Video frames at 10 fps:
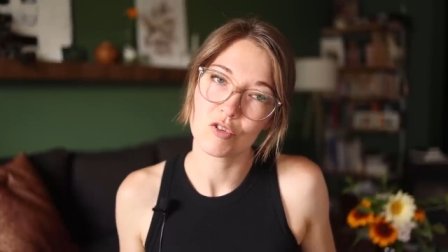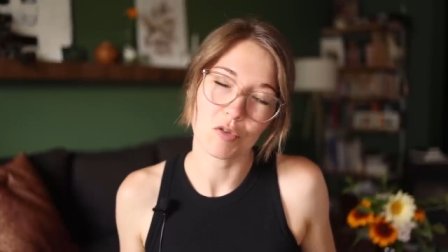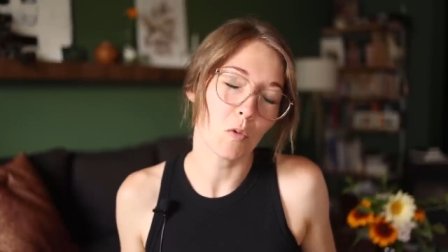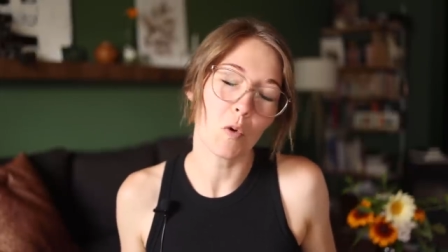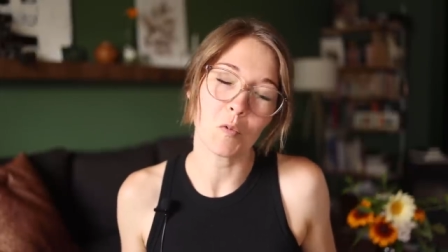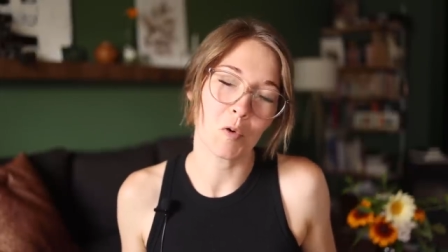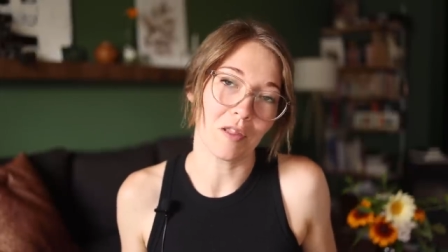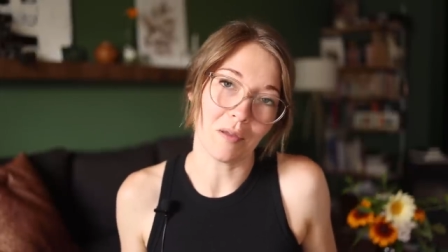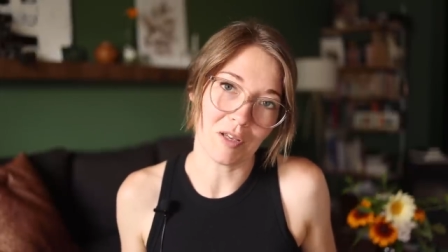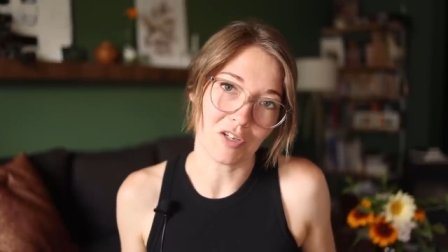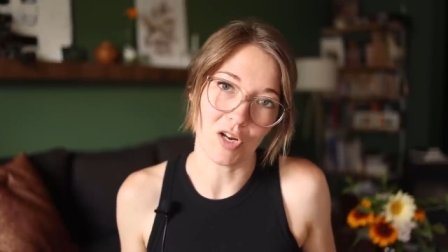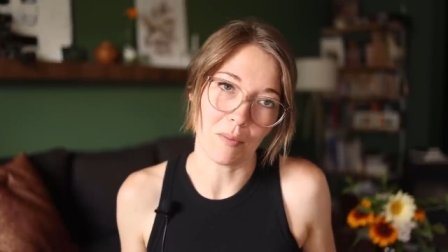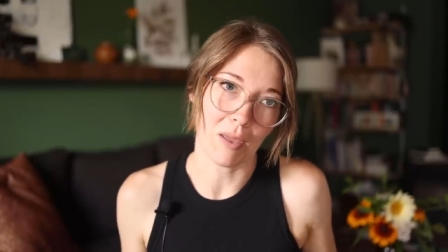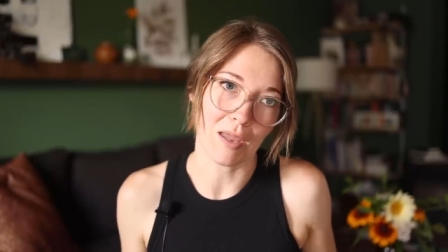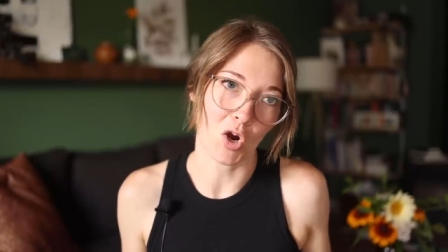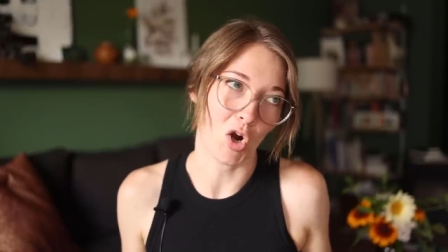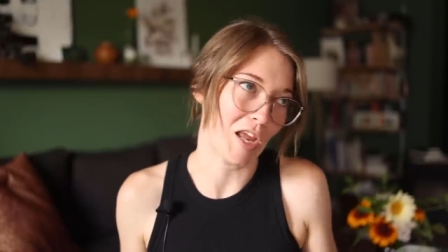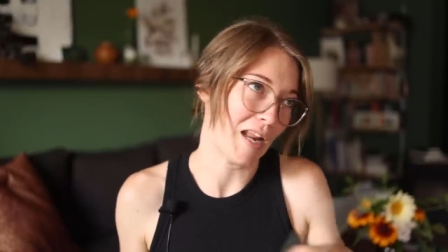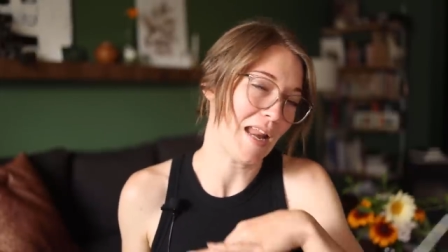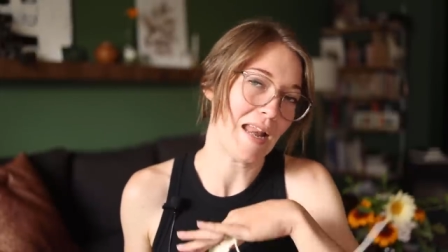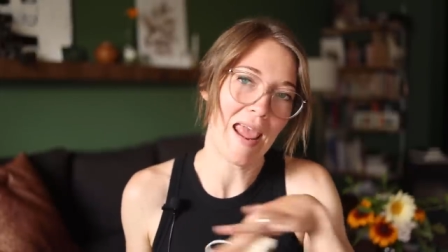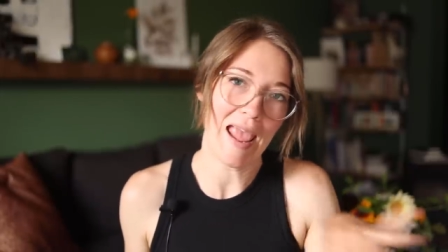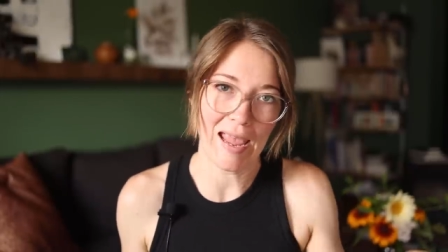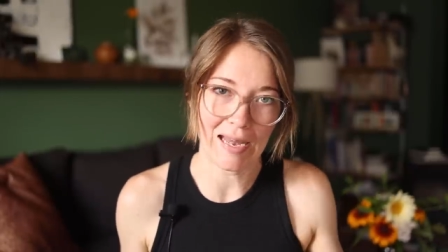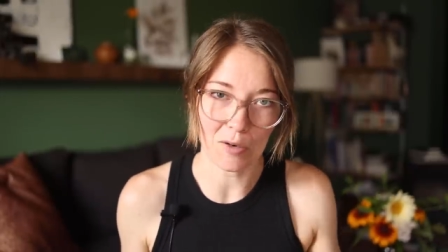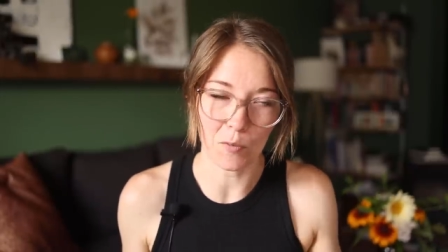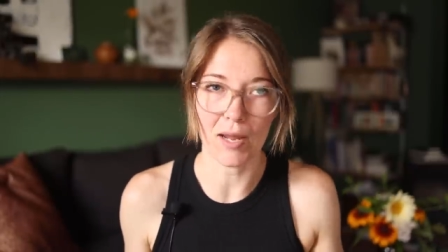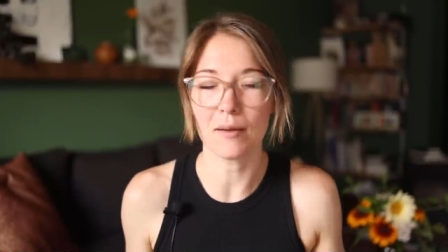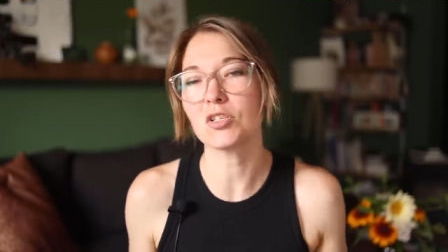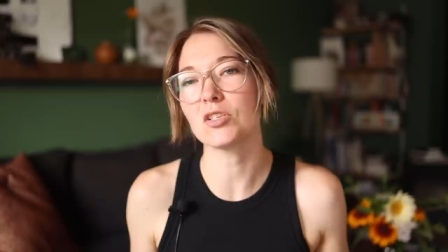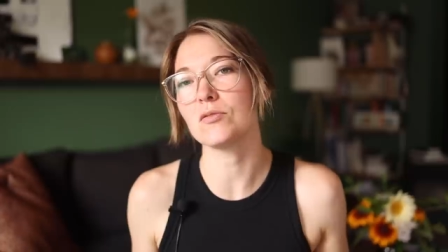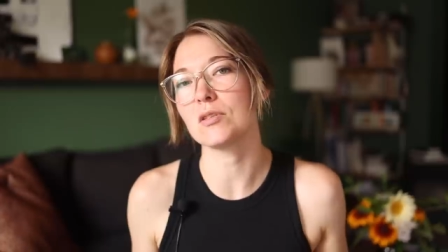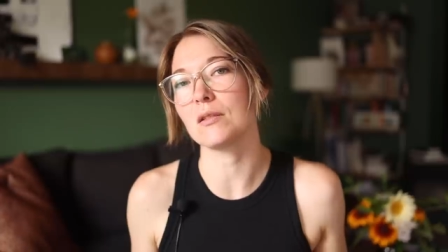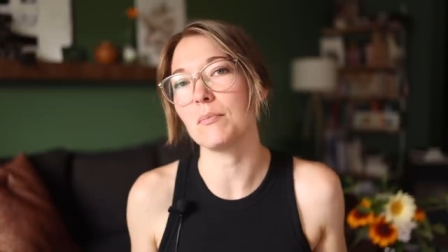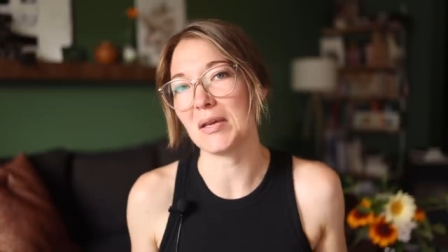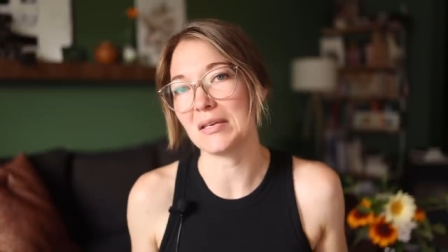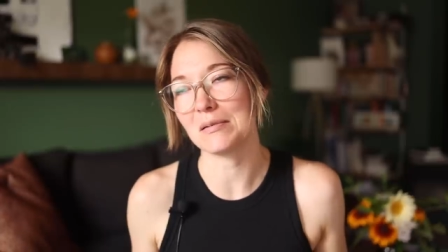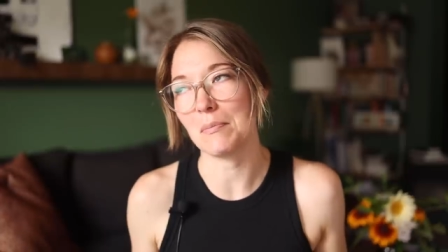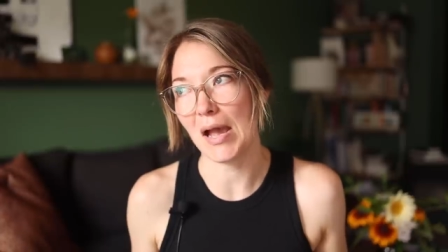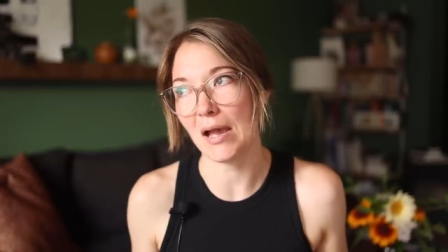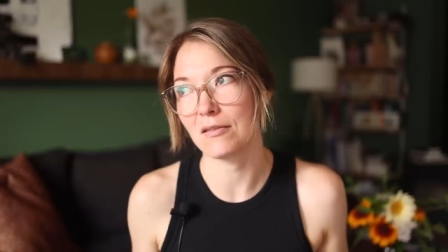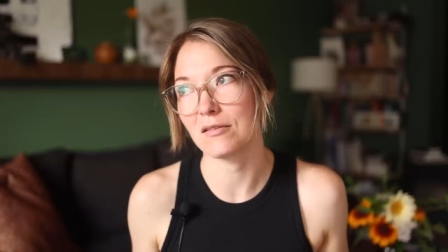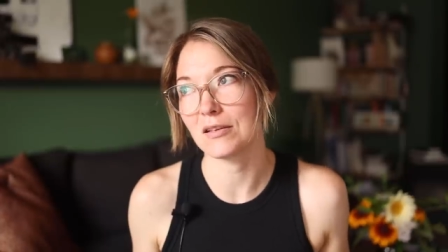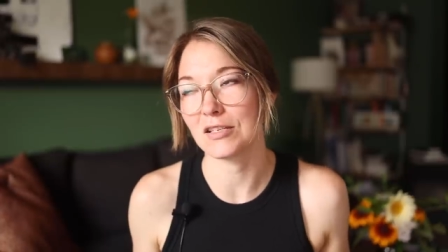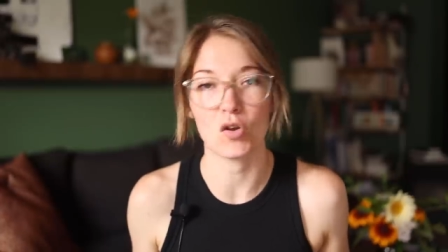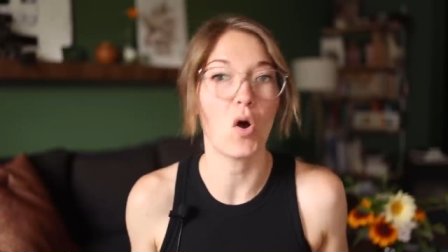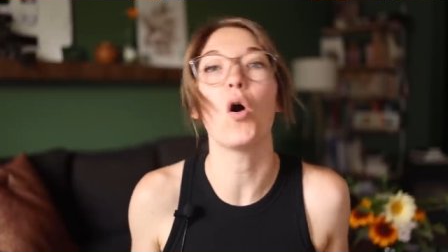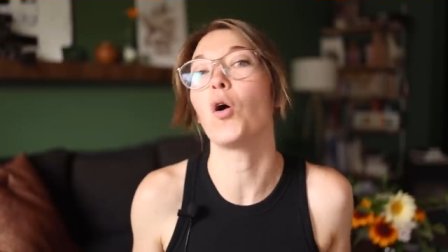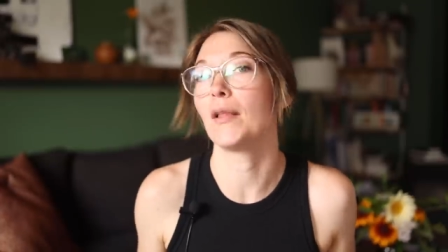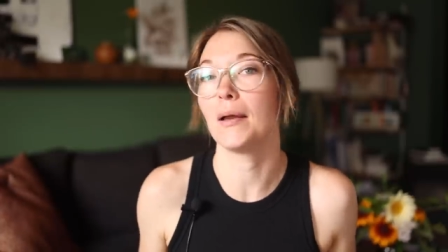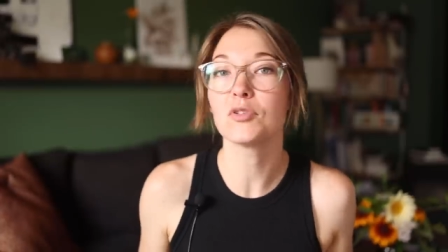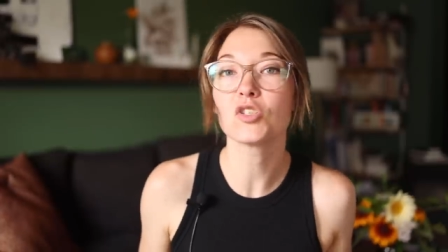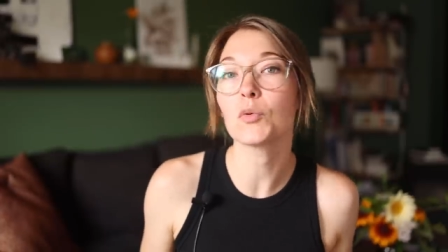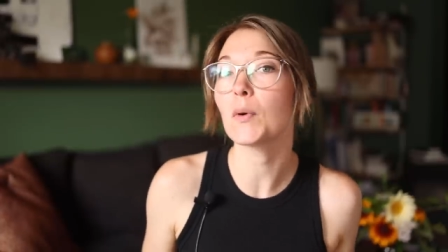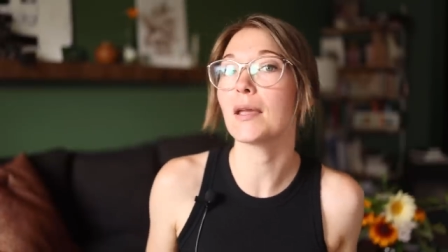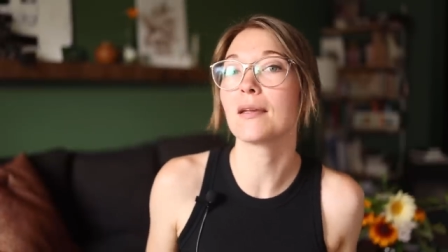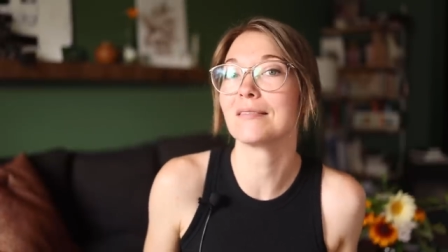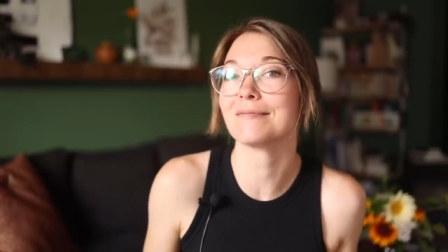So it won't really be a champagne cardigan in any way. I'm just using the base math is all I'm doing.